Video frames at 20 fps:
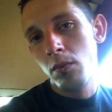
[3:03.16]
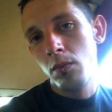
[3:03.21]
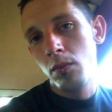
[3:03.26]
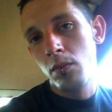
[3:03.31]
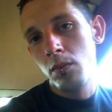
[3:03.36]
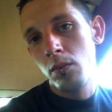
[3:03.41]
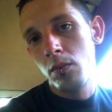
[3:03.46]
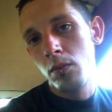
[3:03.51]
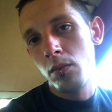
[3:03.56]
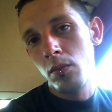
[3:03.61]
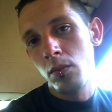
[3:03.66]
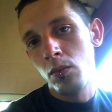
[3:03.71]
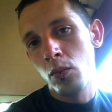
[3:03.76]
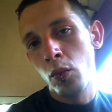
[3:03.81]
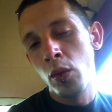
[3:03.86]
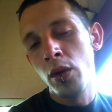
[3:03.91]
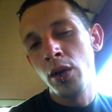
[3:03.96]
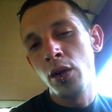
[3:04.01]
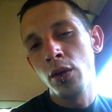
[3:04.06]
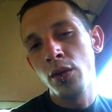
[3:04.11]
Windows
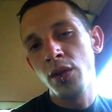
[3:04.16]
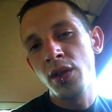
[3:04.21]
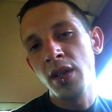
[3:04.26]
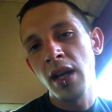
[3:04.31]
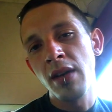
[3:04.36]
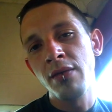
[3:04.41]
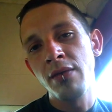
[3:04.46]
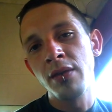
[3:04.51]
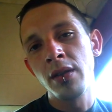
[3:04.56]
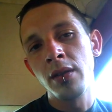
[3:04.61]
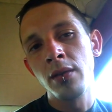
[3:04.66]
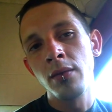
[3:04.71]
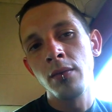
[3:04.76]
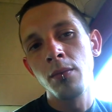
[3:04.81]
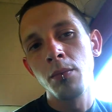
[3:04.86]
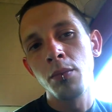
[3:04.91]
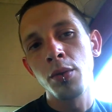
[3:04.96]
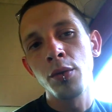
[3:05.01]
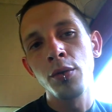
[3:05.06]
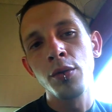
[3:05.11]
7
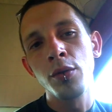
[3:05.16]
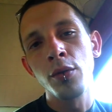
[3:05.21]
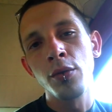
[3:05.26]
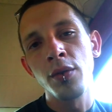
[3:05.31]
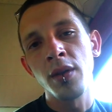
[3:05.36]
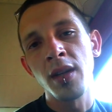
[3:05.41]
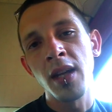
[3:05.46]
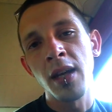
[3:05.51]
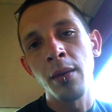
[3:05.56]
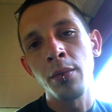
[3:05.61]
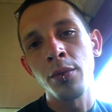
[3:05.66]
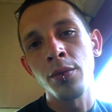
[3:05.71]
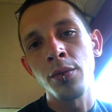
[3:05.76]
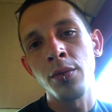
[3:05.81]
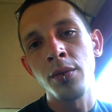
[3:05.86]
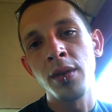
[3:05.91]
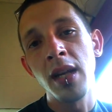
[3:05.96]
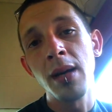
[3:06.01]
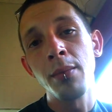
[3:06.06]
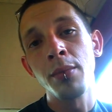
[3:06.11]
Bluetooth enabled
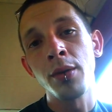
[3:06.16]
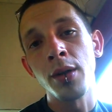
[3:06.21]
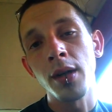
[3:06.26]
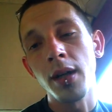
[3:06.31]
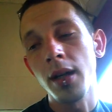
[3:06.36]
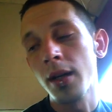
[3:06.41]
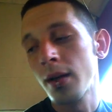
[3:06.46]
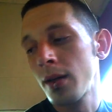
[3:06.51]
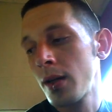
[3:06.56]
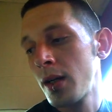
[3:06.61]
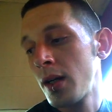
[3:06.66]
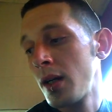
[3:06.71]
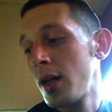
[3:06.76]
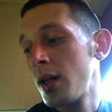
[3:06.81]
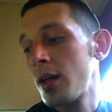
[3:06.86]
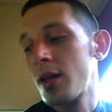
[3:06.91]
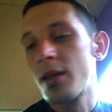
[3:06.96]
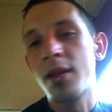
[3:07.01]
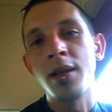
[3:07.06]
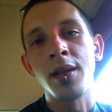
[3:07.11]
netbook. It's a
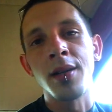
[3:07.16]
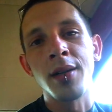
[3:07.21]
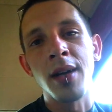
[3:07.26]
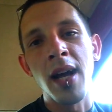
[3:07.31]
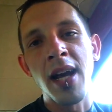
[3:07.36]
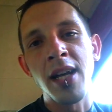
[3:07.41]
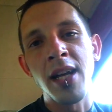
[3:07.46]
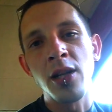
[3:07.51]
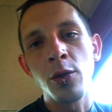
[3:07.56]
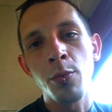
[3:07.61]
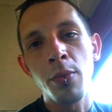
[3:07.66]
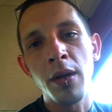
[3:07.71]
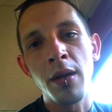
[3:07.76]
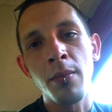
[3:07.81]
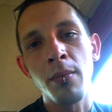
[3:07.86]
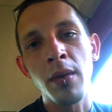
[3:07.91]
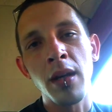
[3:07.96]
HP Mini 1